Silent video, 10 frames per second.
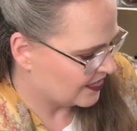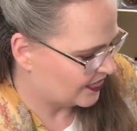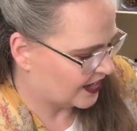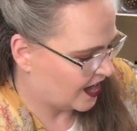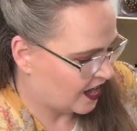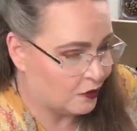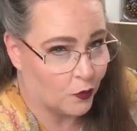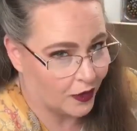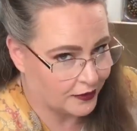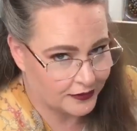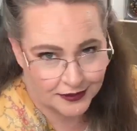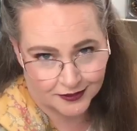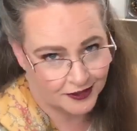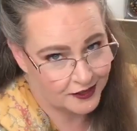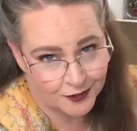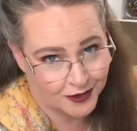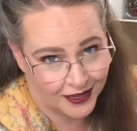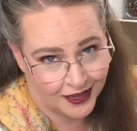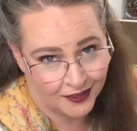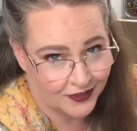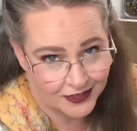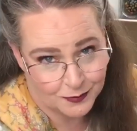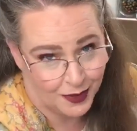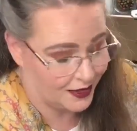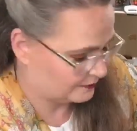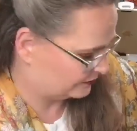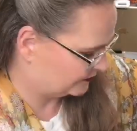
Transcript: that I want because you can't have it, it's mine